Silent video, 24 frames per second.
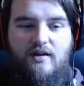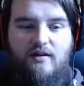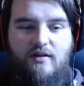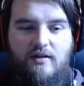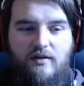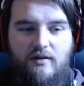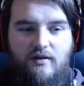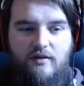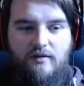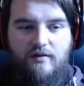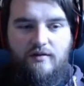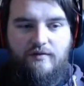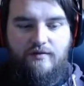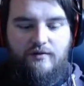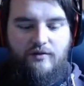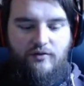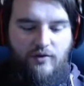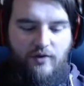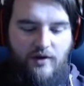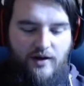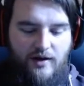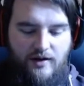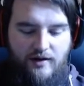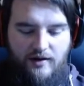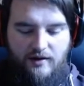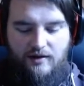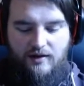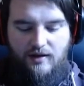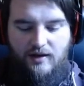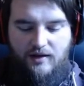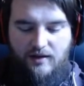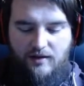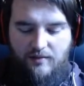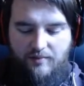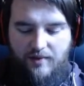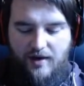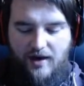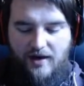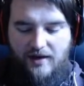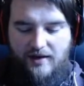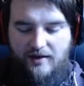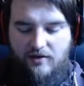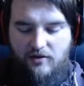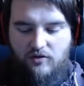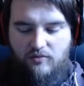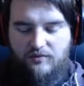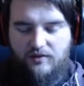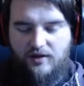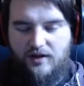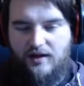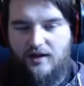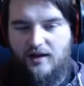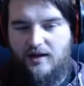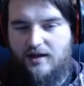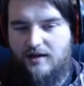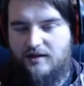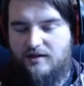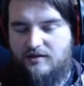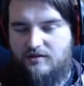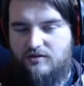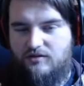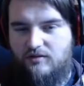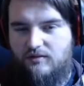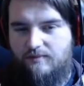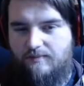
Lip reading: of creating like a biome that has